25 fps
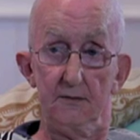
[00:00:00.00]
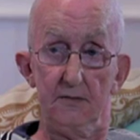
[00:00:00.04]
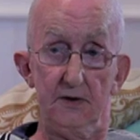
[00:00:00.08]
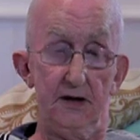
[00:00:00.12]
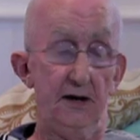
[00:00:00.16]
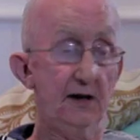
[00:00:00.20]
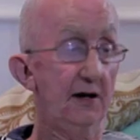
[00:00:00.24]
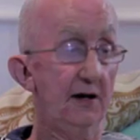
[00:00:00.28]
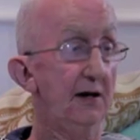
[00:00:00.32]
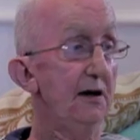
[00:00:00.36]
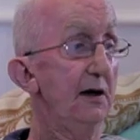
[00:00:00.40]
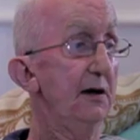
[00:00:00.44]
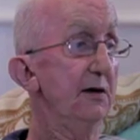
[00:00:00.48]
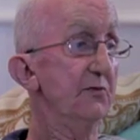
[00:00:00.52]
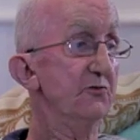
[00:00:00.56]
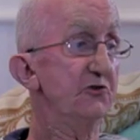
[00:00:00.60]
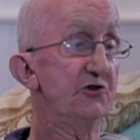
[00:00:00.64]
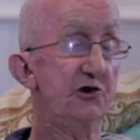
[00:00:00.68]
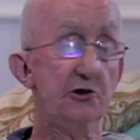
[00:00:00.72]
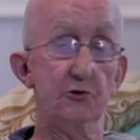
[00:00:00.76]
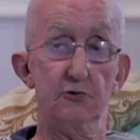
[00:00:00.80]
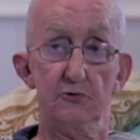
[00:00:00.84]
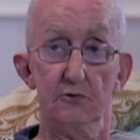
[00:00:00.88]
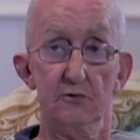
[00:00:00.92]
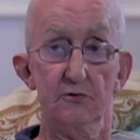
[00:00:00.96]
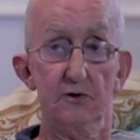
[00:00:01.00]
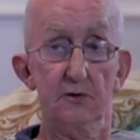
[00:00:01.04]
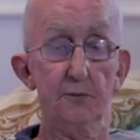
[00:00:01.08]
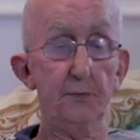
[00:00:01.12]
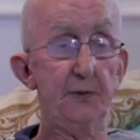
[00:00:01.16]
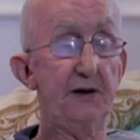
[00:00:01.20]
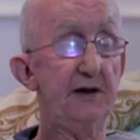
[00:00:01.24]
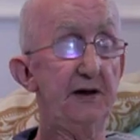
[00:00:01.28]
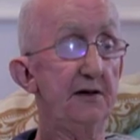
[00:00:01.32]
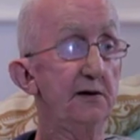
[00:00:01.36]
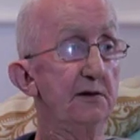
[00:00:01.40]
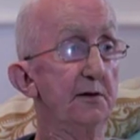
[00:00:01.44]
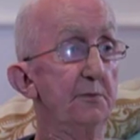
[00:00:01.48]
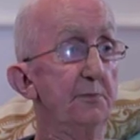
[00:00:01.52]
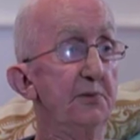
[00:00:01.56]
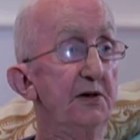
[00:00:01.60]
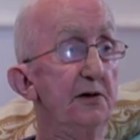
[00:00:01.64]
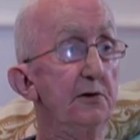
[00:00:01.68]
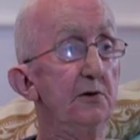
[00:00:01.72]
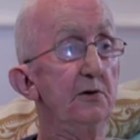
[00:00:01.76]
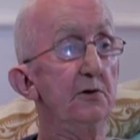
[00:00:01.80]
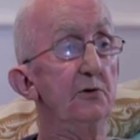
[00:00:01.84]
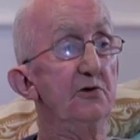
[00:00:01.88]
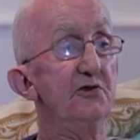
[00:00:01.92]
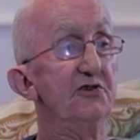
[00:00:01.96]
Yeah, if children are being
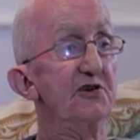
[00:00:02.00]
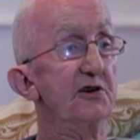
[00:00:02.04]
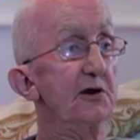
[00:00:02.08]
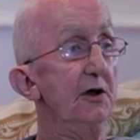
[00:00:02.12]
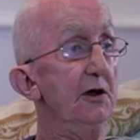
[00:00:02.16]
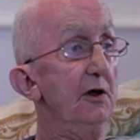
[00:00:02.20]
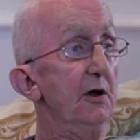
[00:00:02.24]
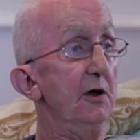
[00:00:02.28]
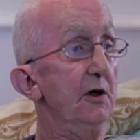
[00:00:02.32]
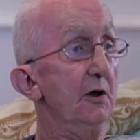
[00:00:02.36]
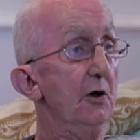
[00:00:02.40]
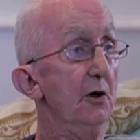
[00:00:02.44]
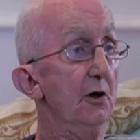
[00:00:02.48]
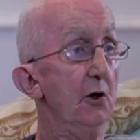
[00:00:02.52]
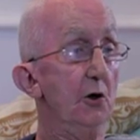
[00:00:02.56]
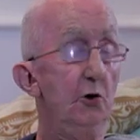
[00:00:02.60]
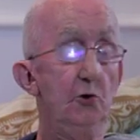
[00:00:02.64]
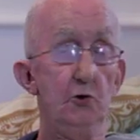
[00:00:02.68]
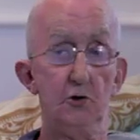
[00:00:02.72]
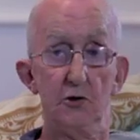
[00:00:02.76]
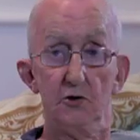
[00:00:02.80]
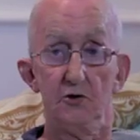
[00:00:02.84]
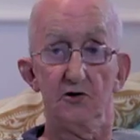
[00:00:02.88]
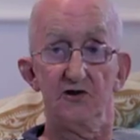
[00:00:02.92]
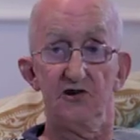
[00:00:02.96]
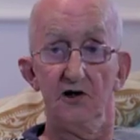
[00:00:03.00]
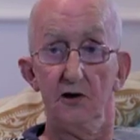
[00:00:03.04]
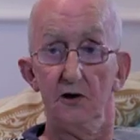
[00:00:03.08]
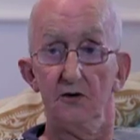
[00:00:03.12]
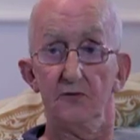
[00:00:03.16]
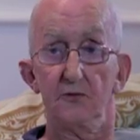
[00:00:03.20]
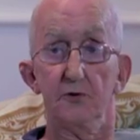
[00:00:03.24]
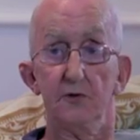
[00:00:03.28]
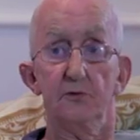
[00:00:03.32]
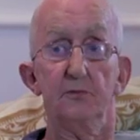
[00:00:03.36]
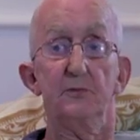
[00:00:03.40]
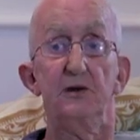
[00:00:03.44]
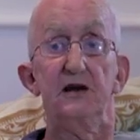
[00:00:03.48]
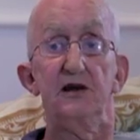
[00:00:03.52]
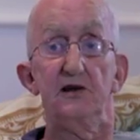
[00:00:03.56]
abused, who looks after them?